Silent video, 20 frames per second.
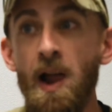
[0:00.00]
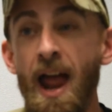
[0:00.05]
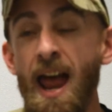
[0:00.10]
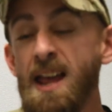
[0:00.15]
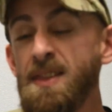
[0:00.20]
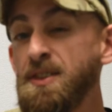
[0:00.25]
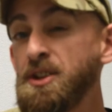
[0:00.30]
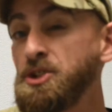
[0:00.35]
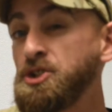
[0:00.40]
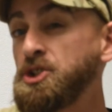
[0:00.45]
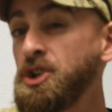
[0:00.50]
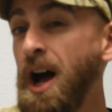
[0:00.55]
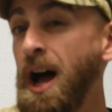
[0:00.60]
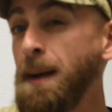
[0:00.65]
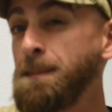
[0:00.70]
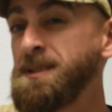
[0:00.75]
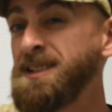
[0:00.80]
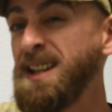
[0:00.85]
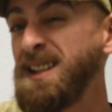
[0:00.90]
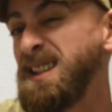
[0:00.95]
And the
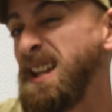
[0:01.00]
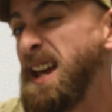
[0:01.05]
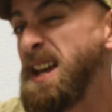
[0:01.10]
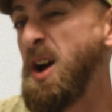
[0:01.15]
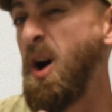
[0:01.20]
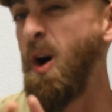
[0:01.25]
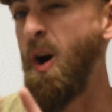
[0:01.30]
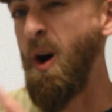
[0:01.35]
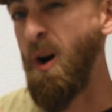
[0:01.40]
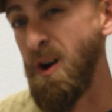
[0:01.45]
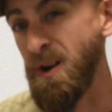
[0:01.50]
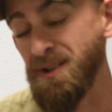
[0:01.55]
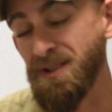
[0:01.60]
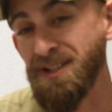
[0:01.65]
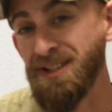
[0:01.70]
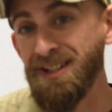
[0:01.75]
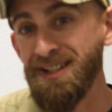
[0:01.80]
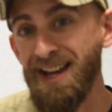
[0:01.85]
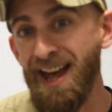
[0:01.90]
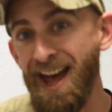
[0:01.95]
jobs that they aren't
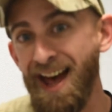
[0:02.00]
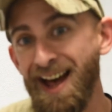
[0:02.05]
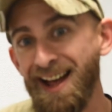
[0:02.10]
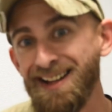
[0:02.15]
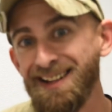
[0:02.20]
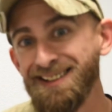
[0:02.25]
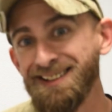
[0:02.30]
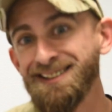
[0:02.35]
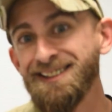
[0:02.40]
good at